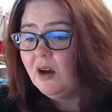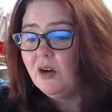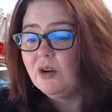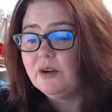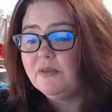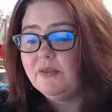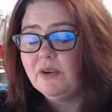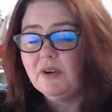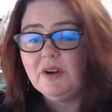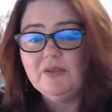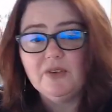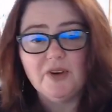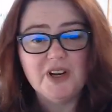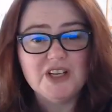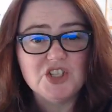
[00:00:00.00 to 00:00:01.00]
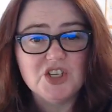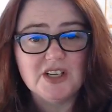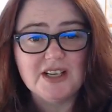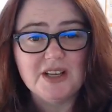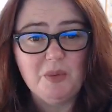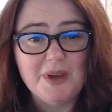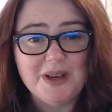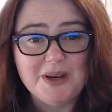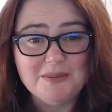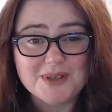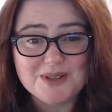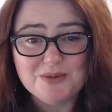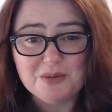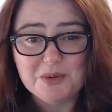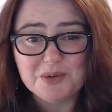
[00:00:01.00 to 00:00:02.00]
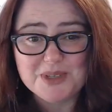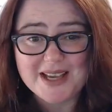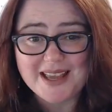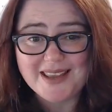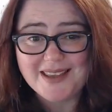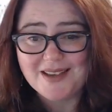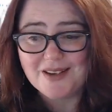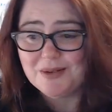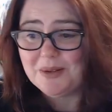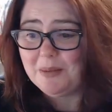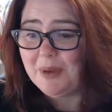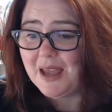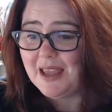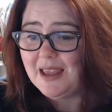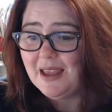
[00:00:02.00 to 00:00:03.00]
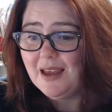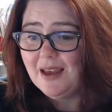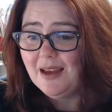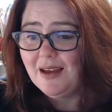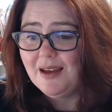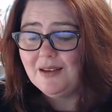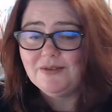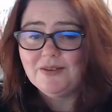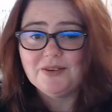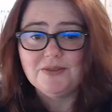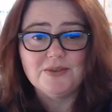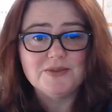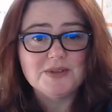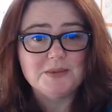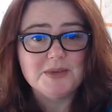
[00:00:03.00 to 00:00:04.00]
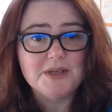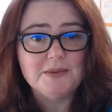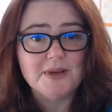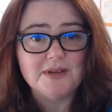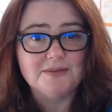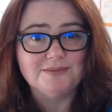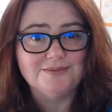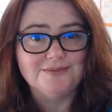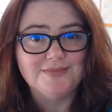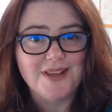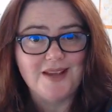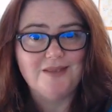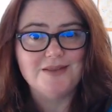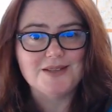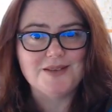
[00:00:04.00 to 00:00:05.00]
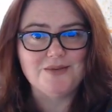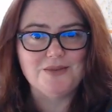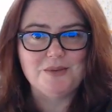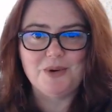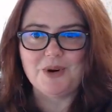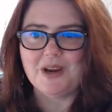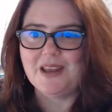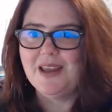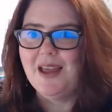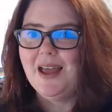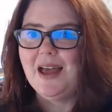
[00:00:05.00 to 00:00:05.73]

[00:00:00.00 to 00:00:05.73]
on a very, very chilly, wet, miserable day here in the Bay, 5th of September. How is everybody?